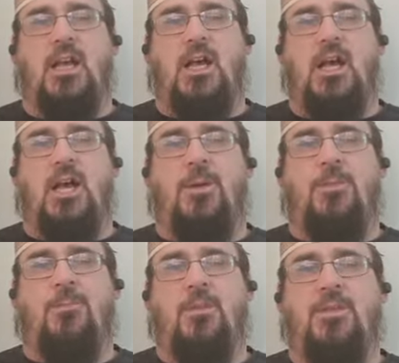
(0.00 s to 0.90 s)

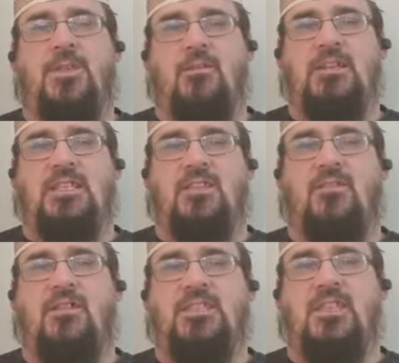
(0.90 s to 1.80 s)
Um, there is,
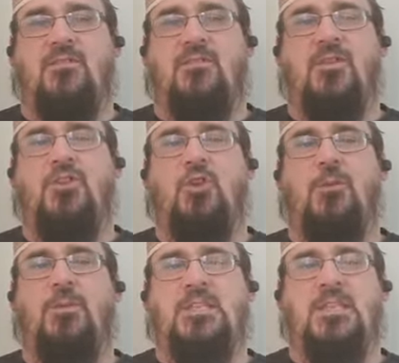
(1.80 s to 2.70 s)
there is, the,
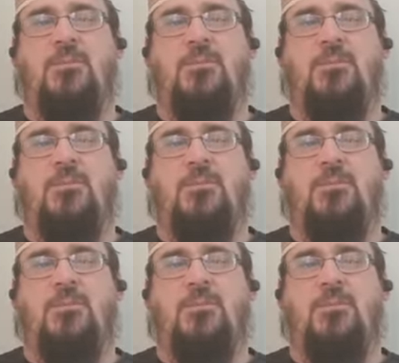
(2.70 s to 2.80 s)
Europe is in the